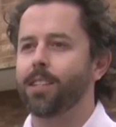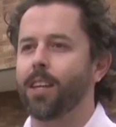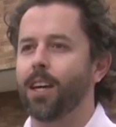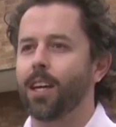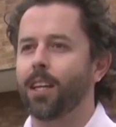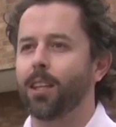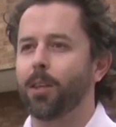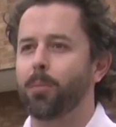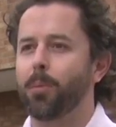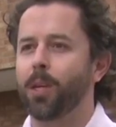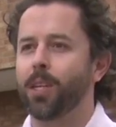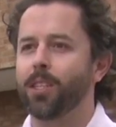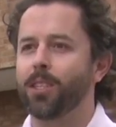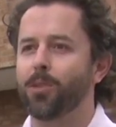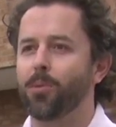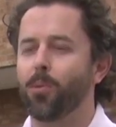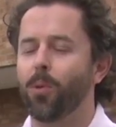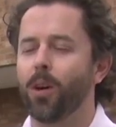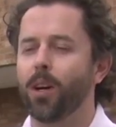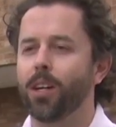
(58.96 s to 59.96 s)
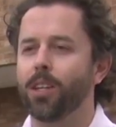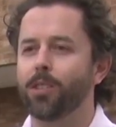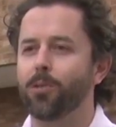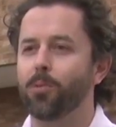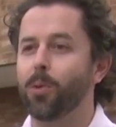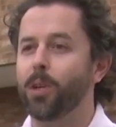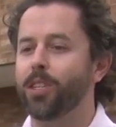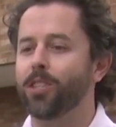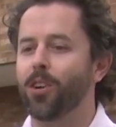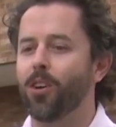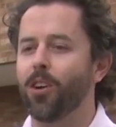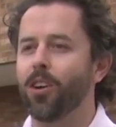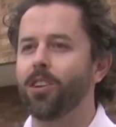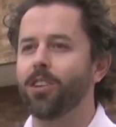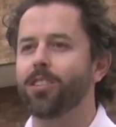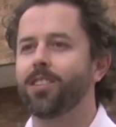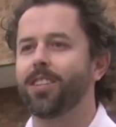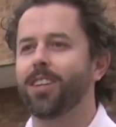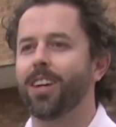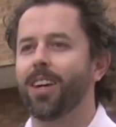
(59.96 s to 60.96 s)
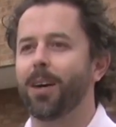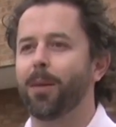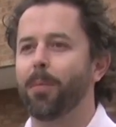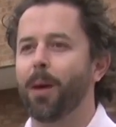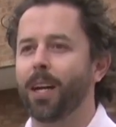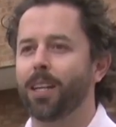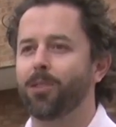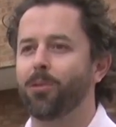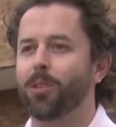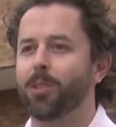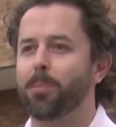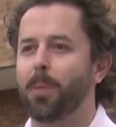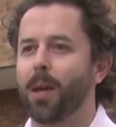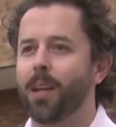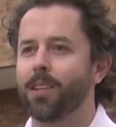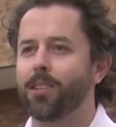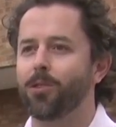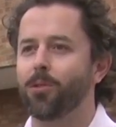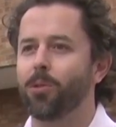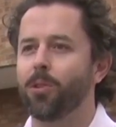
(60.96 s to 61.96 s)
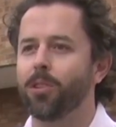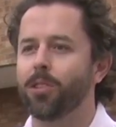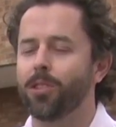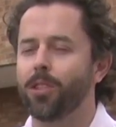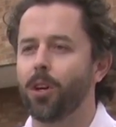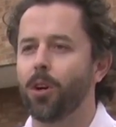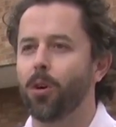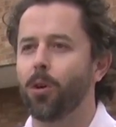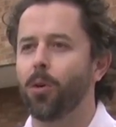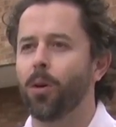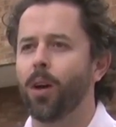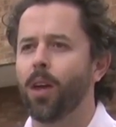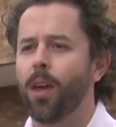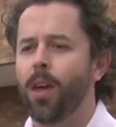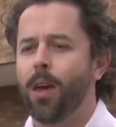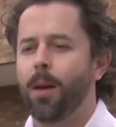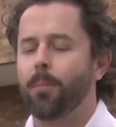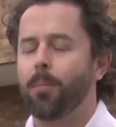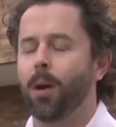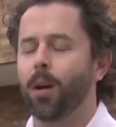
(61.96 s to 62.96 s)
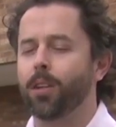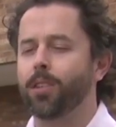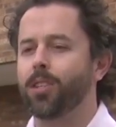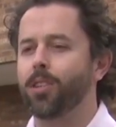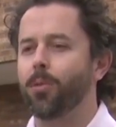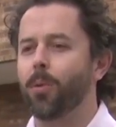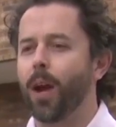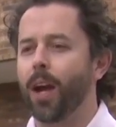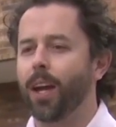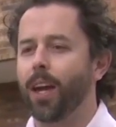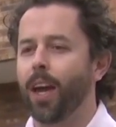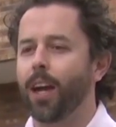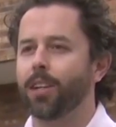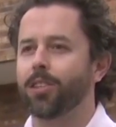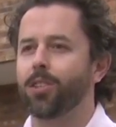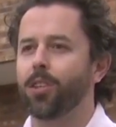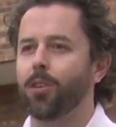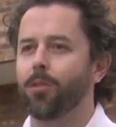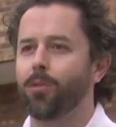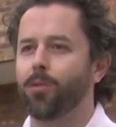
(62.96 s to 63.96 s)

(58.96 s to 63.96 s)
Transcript: night, the piece was returned uh, back to its pedestal. So Parks and Rec actually